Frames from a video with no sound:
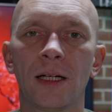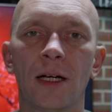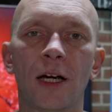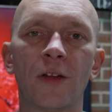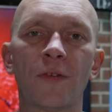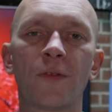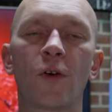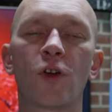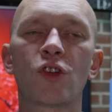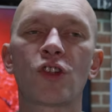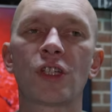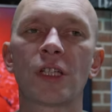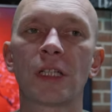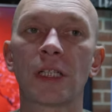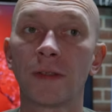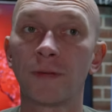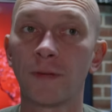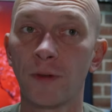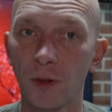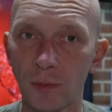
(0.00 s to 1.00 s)

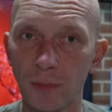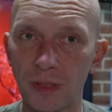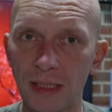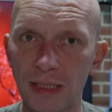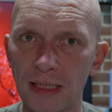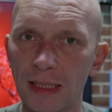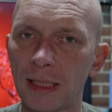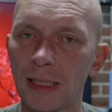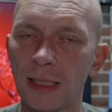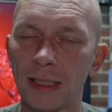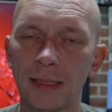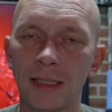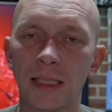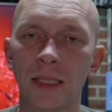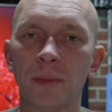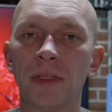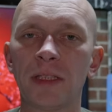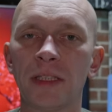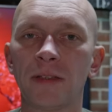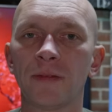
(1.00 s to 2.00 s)
Unfortunately for me, the
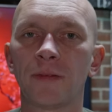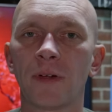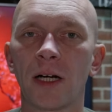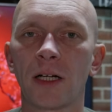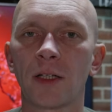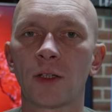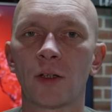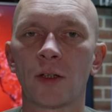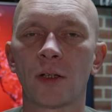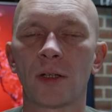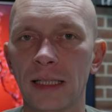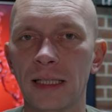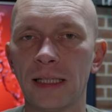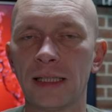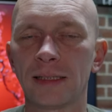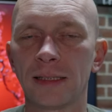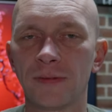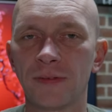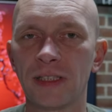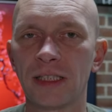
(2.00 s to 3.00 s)
limiting factor
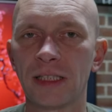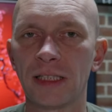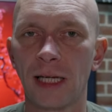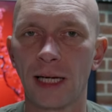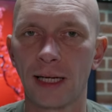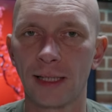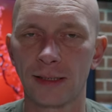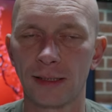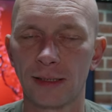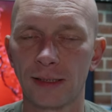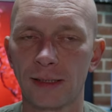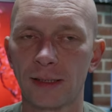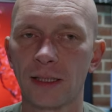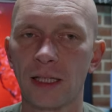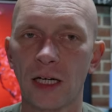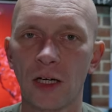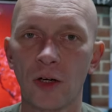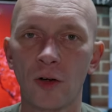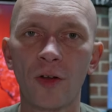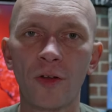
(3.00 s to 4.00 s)
is the VTXs.
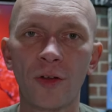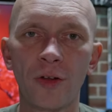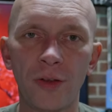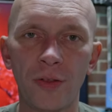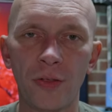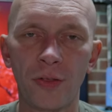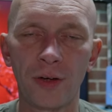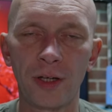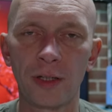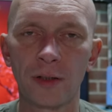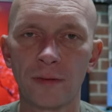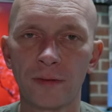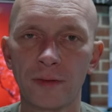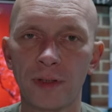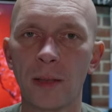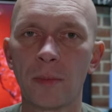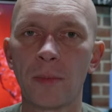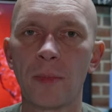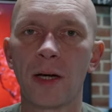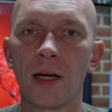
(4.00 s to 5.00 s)
There are only three of
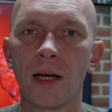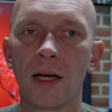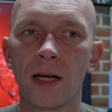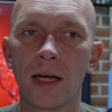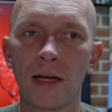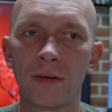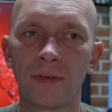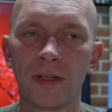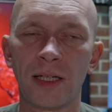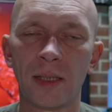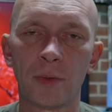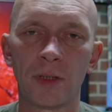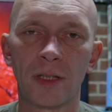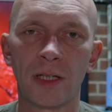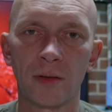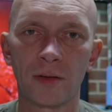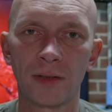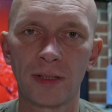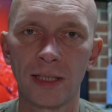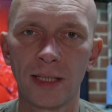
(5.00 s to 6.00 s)
them available
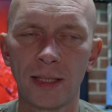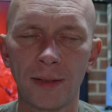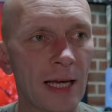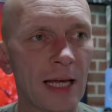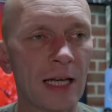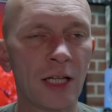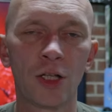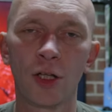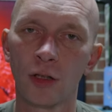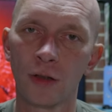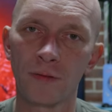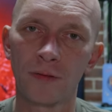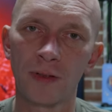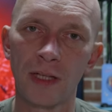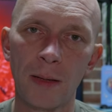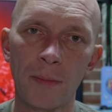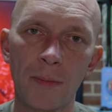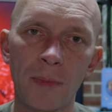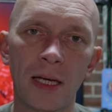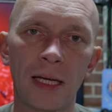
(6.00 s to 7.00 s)
out there, and none of
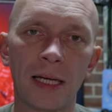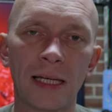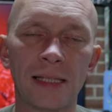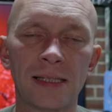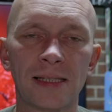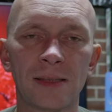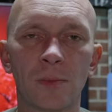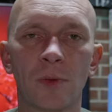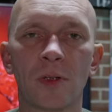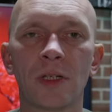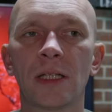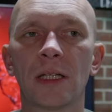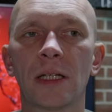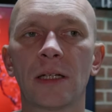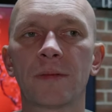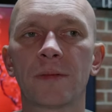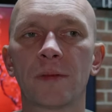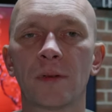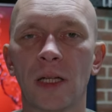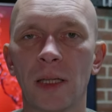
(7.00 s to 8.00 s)
them is small
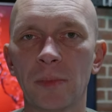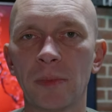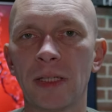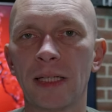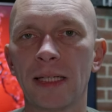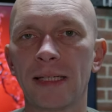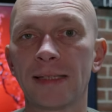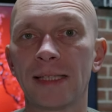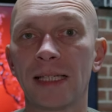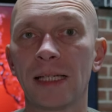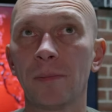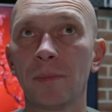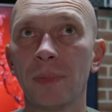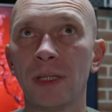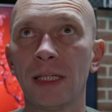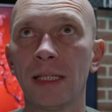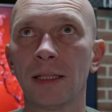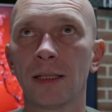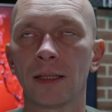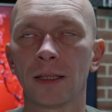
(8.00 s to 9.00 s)
enough to let me, let's say,
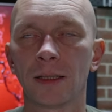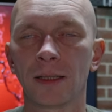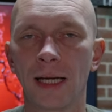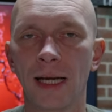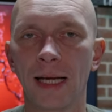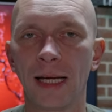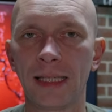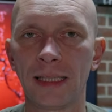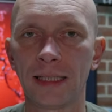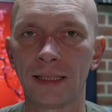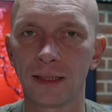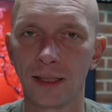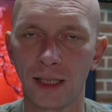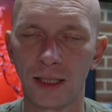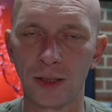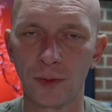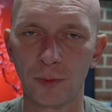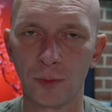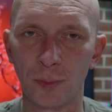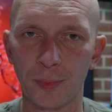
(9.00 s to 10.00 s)
build a
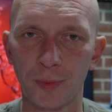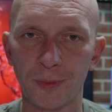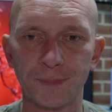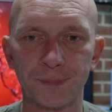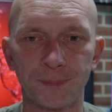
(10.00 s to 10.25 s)
Tiny Whoop.